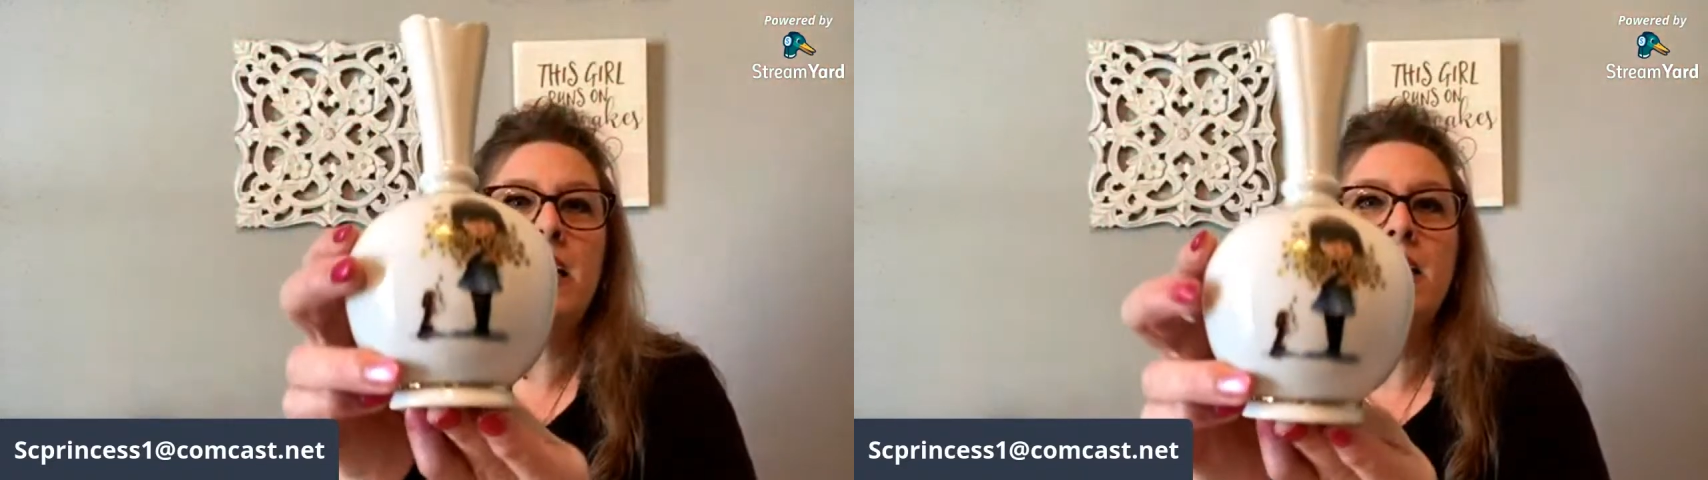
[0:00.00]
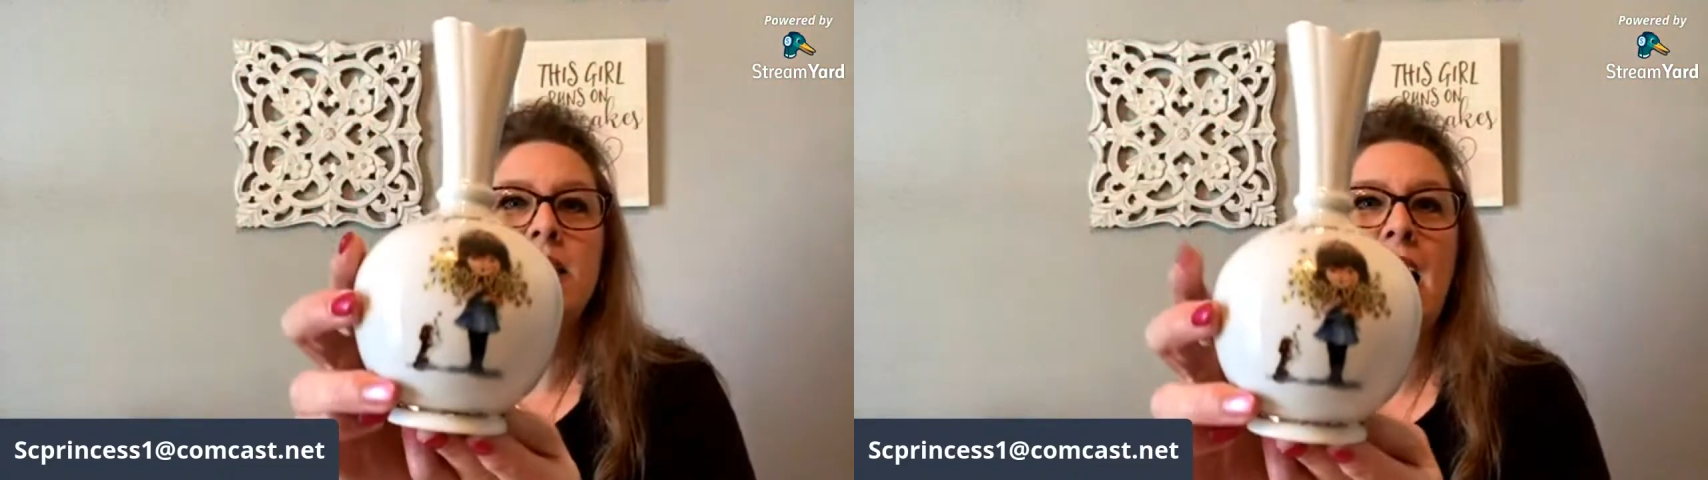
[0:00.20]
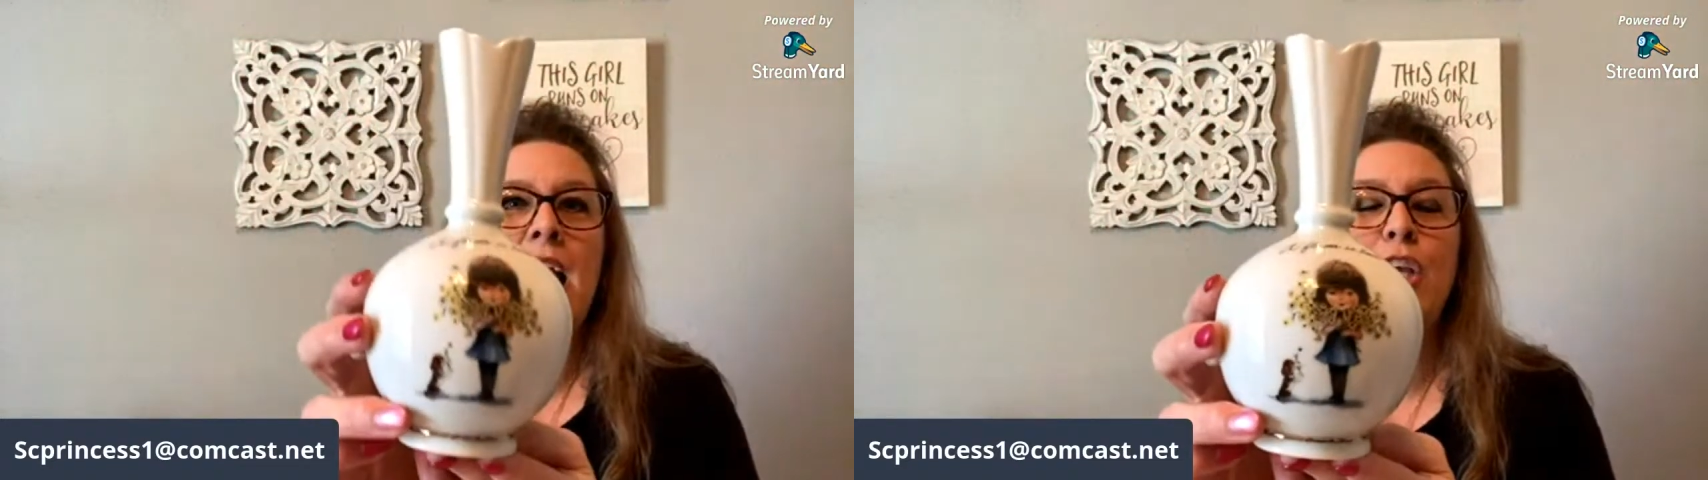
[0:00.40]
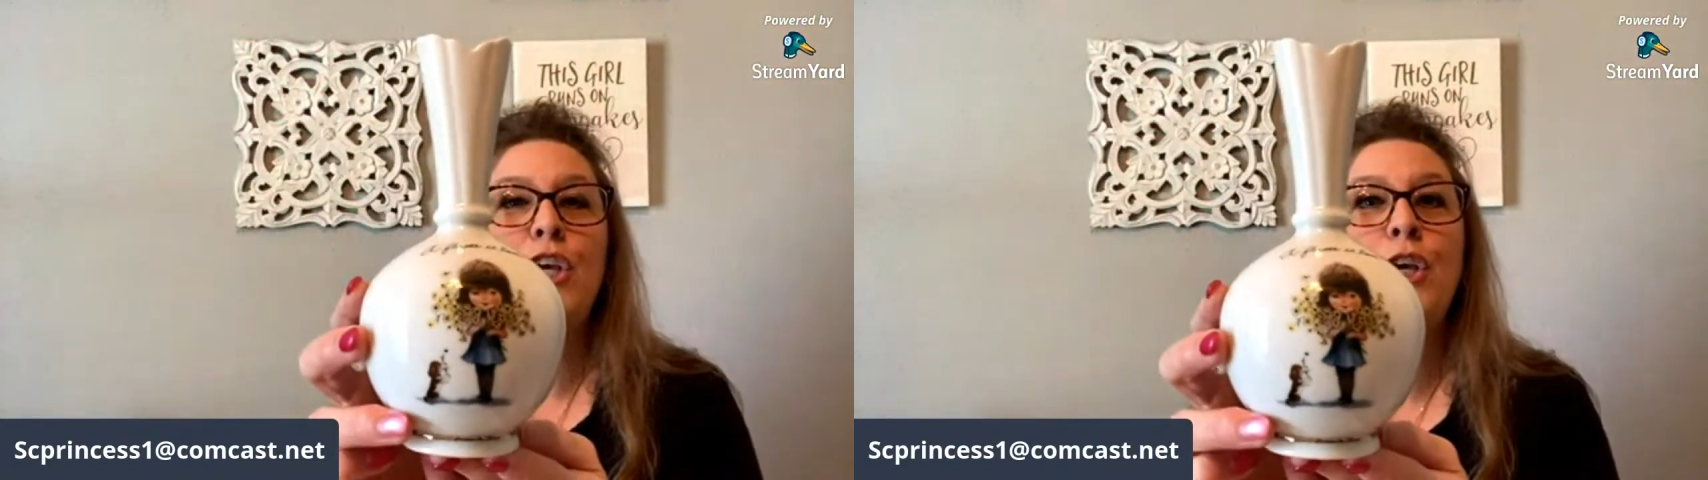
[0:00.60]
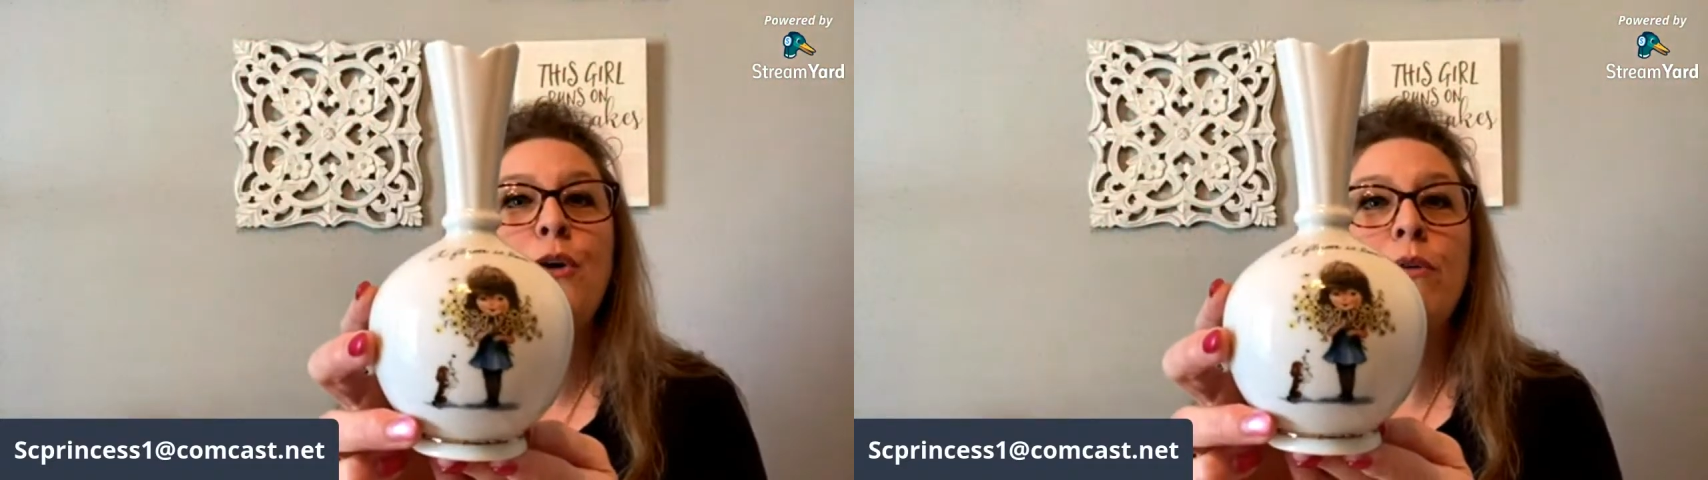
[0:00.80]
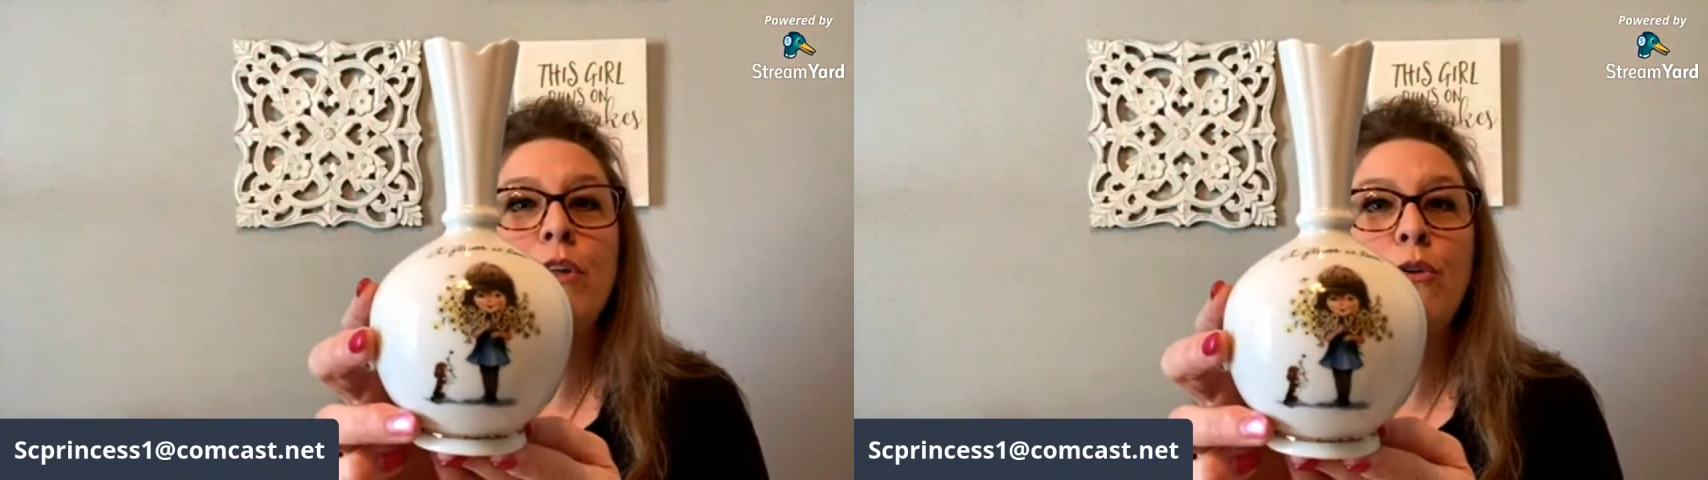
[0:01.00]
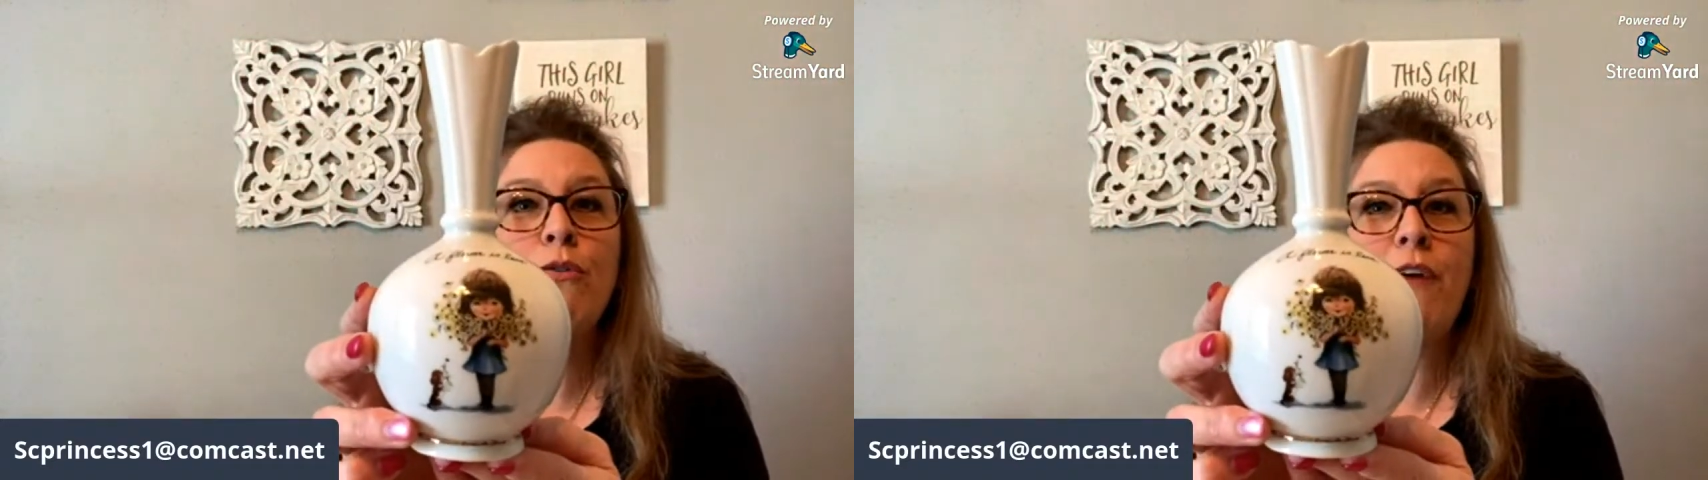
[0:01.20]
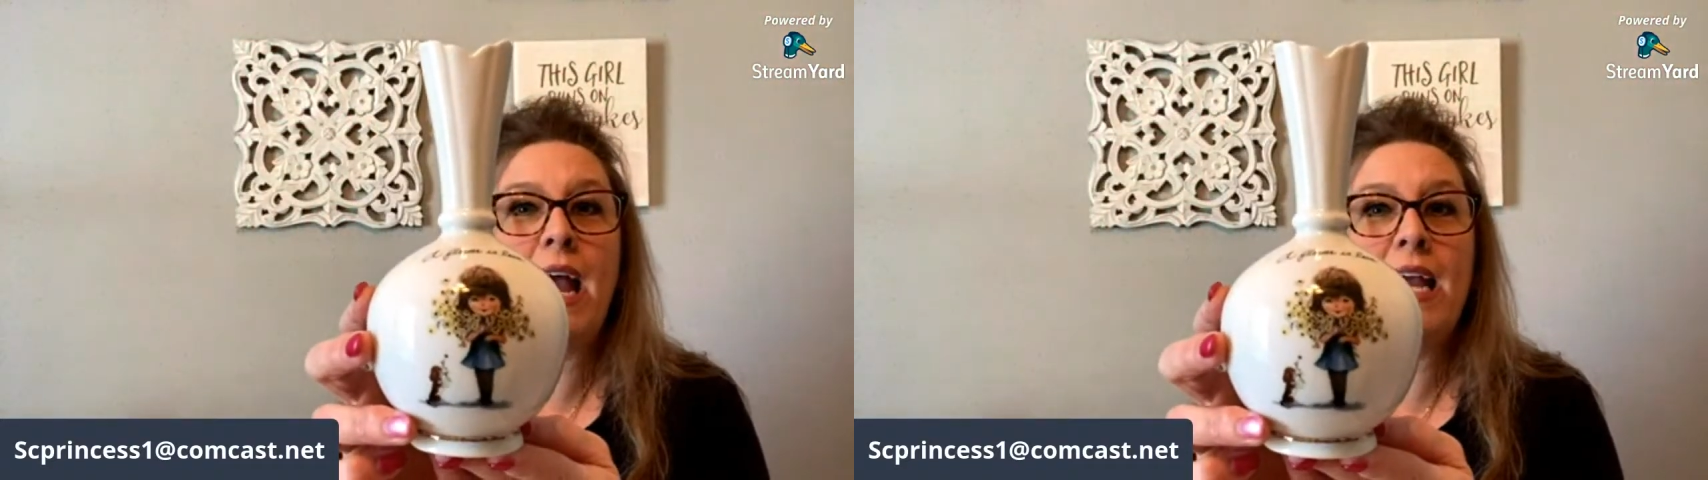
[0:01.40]
is a cute little
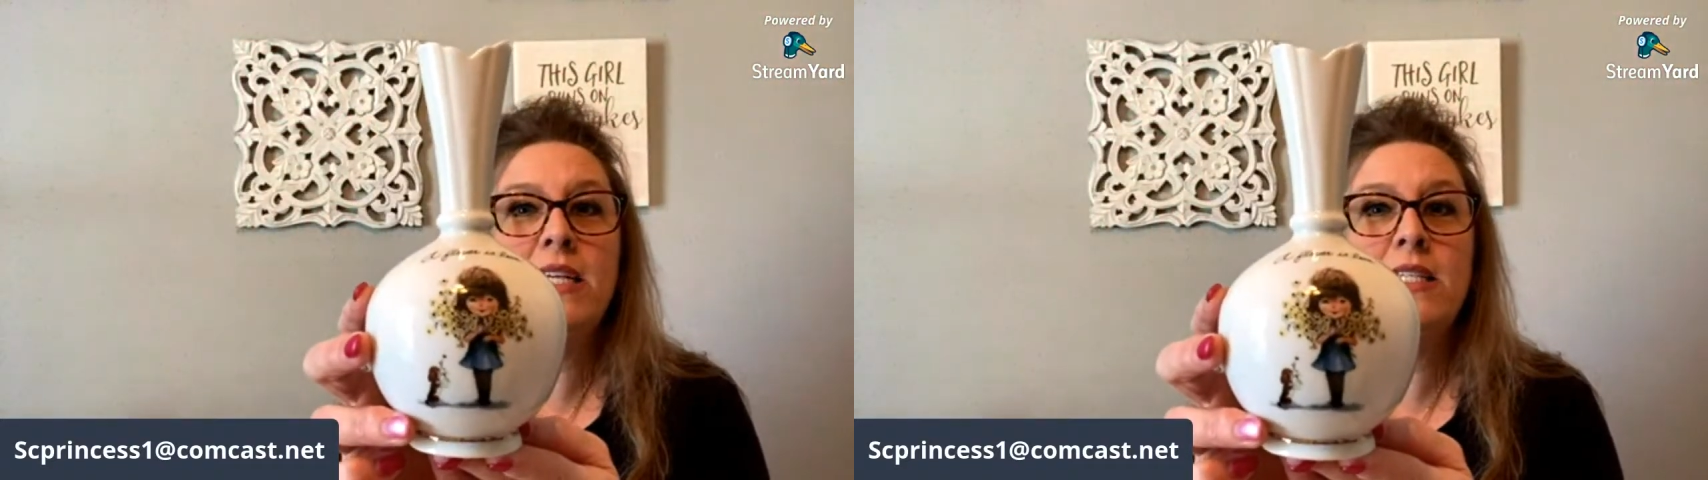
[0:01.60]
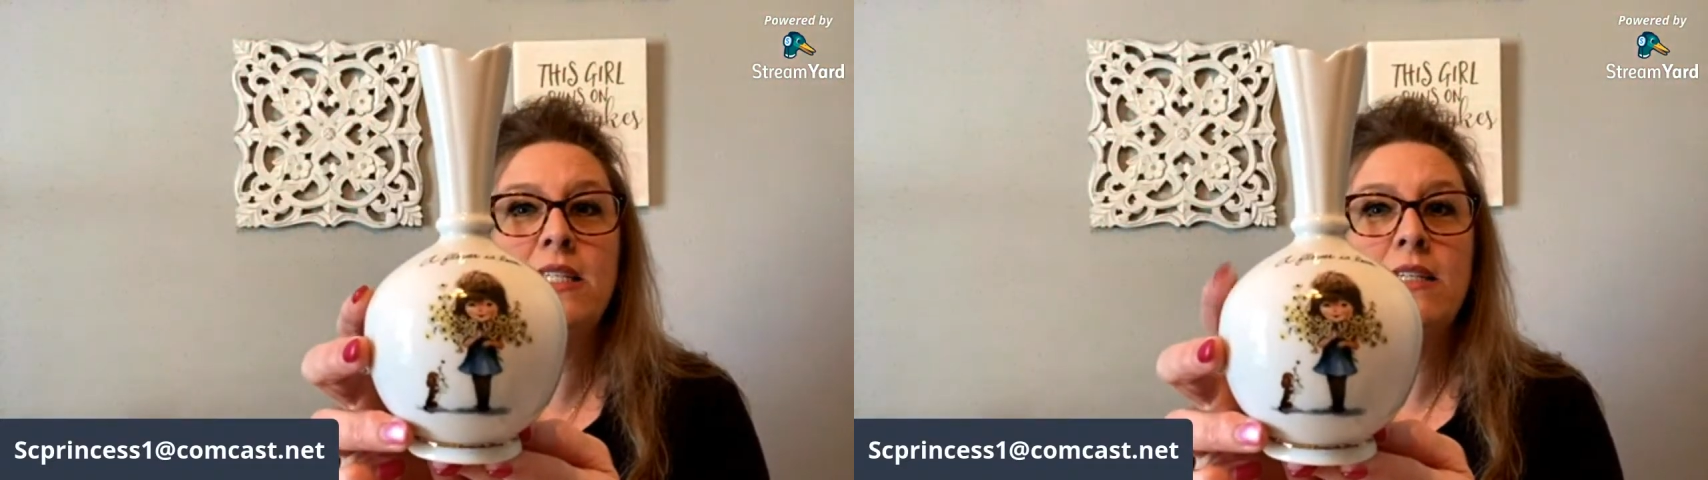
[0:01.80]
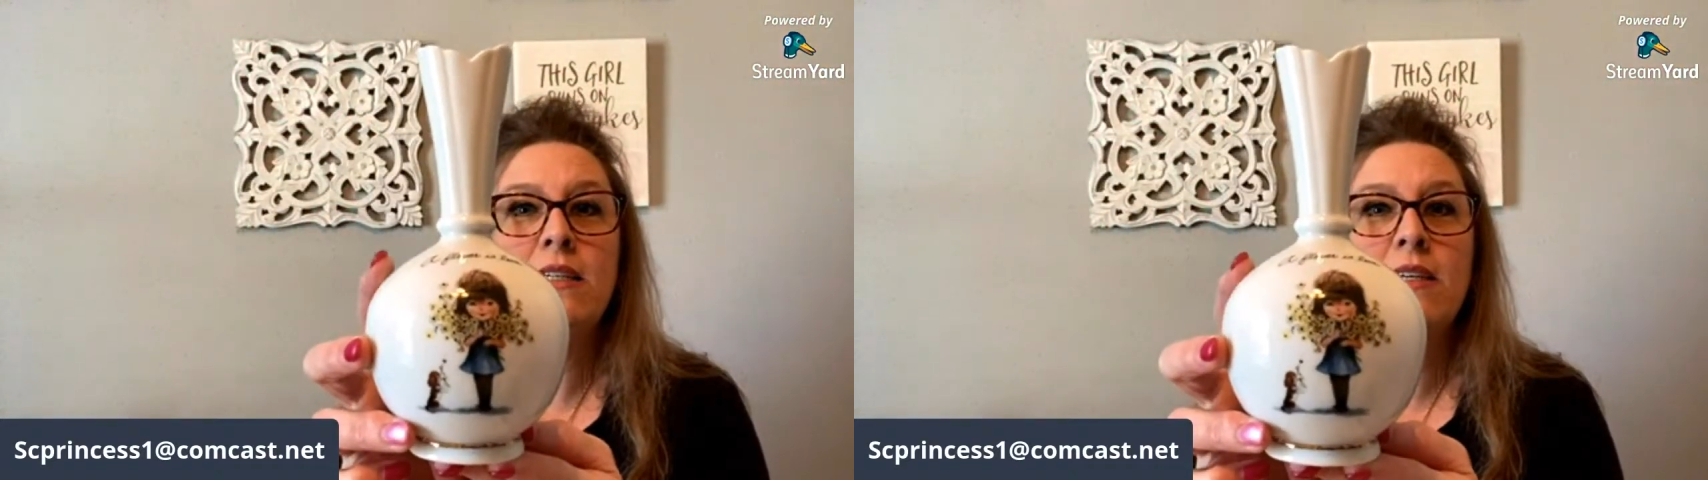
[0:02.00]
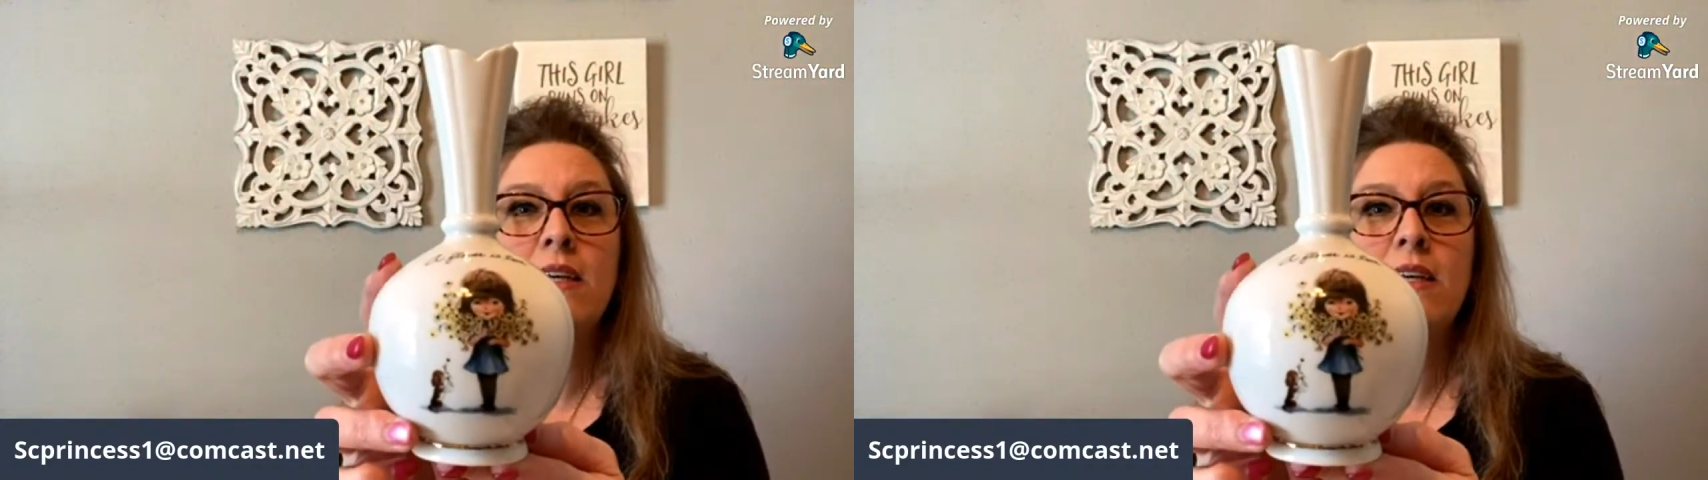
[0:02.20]
vase.